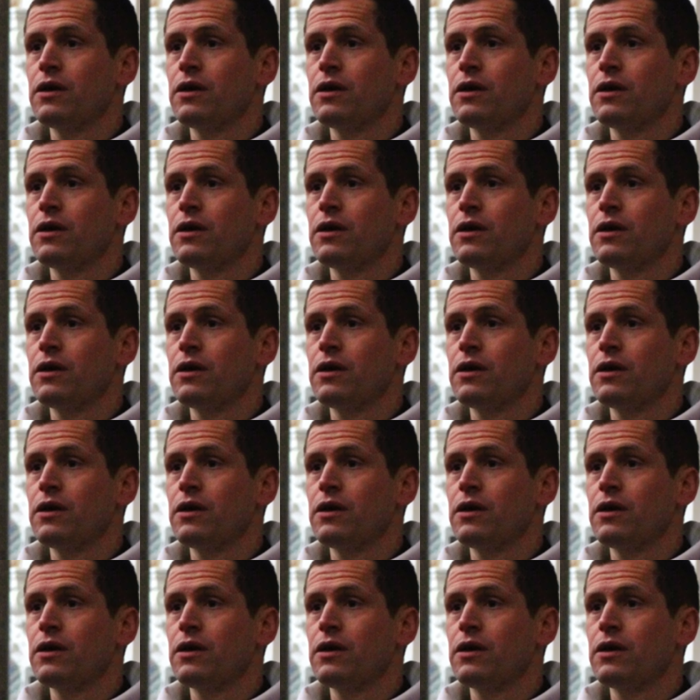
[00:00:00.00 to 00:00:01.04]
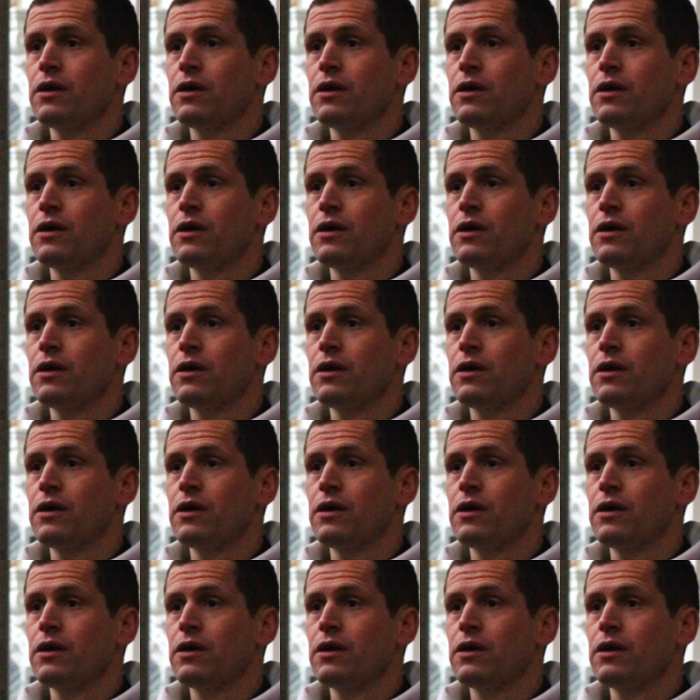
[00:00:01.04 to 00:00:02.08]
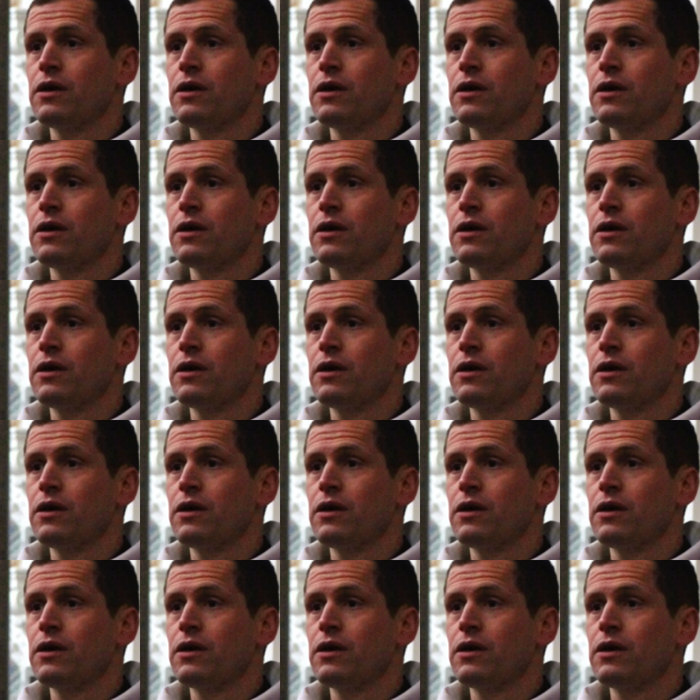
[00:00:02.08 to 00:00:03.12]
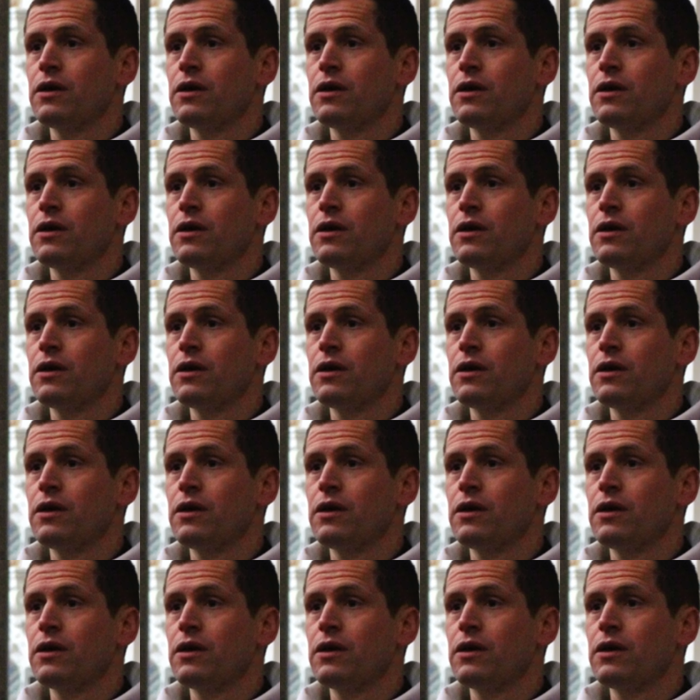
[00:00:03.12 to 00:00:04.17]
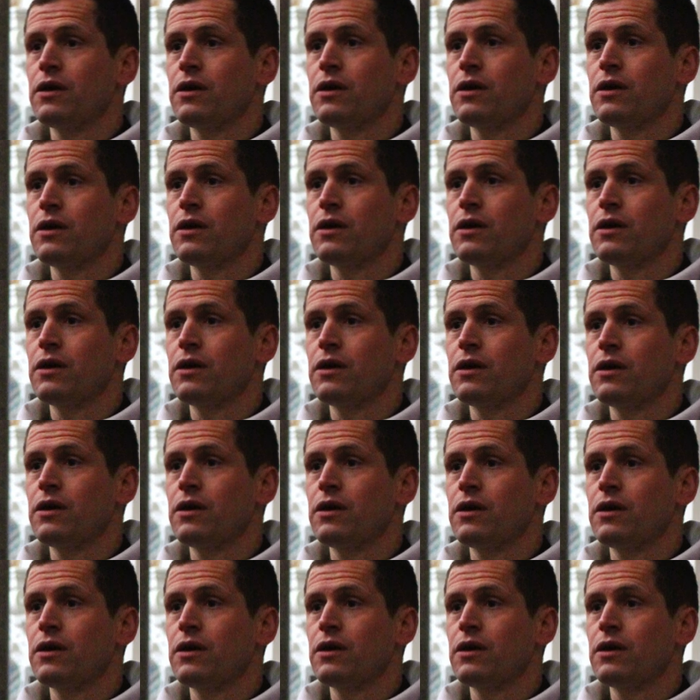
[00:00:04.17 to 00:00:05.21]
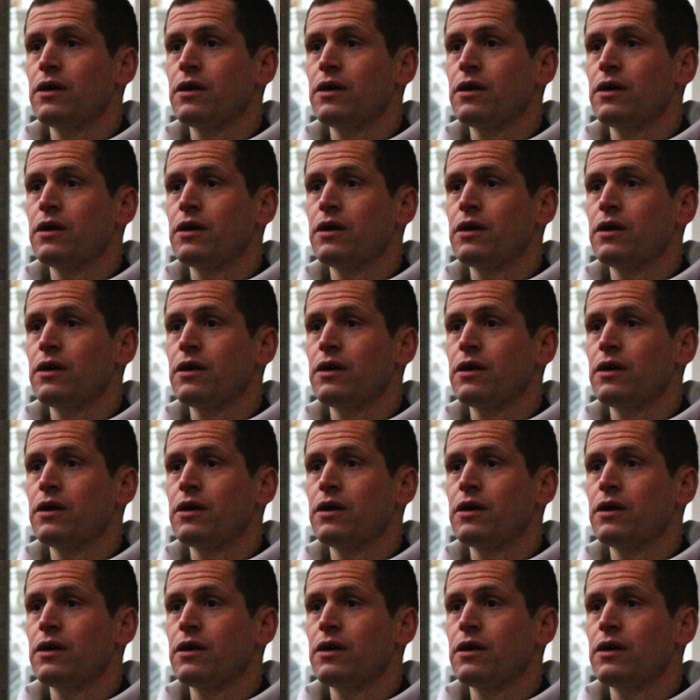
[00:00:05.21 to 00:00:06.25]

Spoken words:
The face doesn't move, so there is nothing to read.